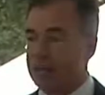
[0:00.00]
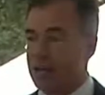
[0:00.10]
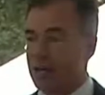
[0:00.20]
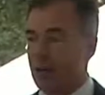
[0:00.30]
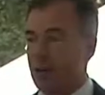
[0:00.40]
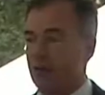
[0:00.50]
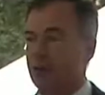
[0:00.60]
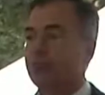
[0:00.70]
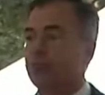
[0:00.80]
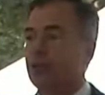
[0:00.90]
is not over.
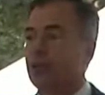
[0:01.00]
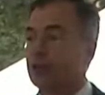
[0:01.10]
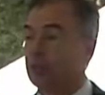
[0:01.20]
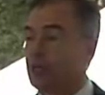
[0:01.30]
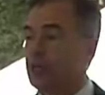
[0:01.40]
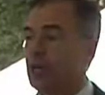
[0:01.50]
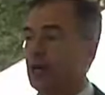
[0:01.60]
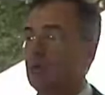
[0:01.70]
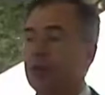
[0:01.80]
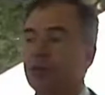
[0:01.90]
As we
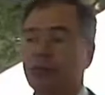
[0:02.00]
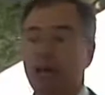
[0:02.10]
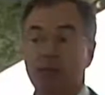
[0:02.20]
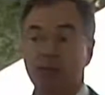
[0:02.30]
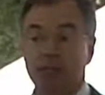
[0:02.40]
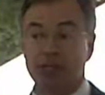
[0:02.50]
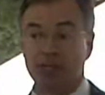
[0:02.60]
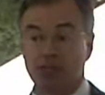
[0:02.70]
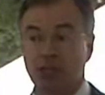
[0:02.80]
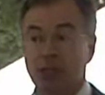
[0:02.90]
know,
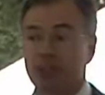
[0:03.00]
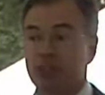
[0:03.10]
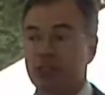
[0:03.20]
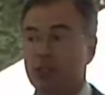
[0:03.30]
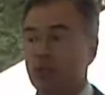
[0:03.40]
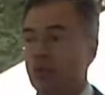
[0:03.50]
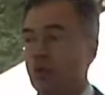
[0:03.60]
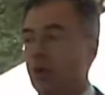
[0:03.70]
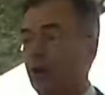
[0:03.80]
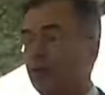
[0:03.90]
communism still exists in the
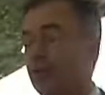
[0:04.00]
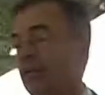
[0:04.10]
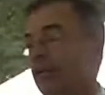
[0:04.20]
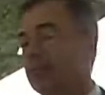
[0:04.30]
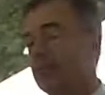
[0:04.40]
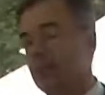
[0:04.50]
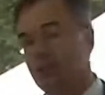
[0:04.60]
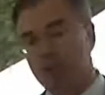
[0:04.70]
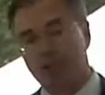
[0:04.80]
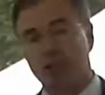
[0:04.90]
world. It
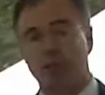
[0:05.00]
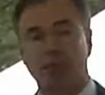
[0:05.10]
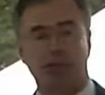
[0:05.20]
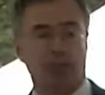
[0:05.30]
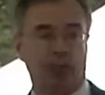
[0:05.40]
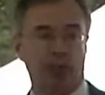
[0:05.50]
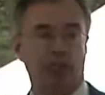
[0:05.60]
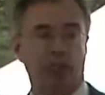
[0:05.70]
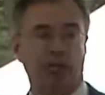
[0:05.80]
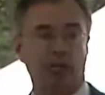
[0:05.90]
still kills millions
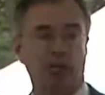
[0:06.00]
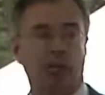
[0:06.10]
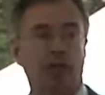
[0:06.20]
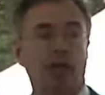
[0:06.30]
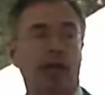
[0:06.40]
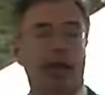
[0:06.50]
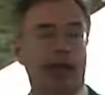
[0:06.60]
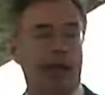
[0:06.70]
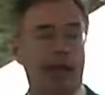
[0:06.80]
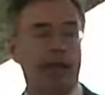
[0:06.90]
of people.
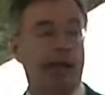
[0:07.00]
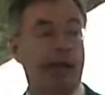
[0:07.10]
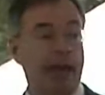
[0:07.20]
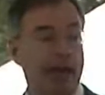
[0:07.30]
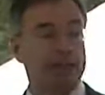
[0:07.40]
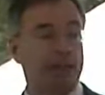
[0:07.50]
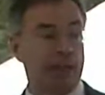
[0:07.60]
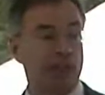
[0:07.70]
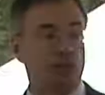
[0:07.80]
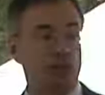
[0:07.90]
And as
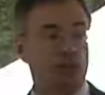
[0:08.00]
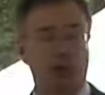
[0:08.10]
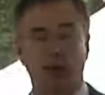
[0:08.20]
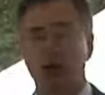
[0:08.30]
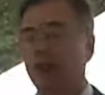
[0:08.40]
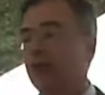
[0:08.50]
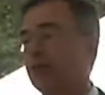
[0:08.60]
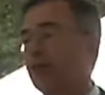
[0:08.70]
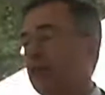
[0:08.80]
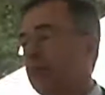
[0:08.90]
you have heard,
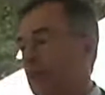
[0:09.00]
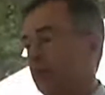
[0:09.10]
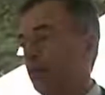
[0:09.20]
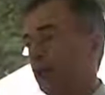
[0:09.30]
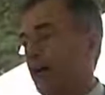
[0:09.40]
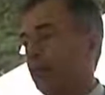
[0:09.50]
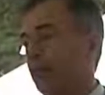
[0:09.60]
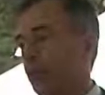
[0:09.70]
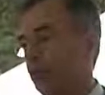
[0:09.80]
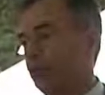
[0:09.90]
free people around the
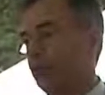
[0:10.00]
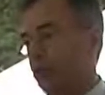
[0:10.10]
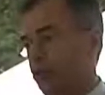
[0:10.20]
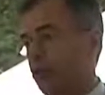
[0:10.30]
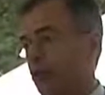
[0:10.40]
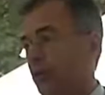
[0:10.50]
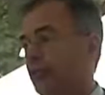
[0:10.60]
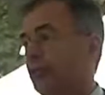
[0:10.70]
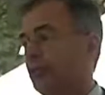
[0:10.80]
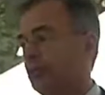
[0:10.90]
world should
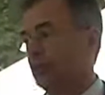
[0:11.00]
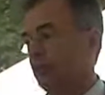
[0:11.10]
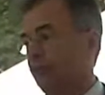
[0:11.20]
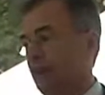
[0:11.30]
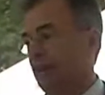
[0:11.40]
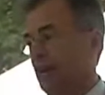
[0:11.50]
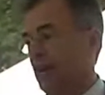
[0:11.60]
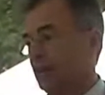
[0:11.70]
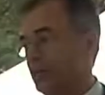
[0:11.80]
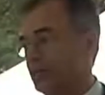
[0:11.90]
join to defeat
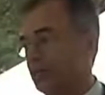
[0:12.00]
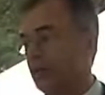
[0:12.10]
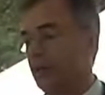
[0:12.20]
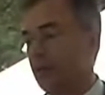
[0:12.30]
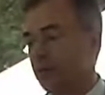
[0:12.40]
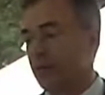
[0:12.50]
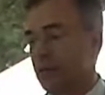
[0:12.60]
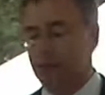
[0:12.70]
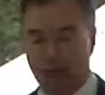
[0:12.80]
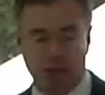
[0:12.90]
communism.
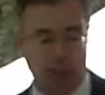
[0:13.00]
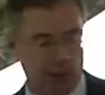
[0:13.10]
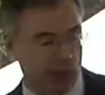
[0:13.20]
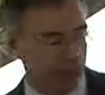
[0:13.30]
Thank you very much.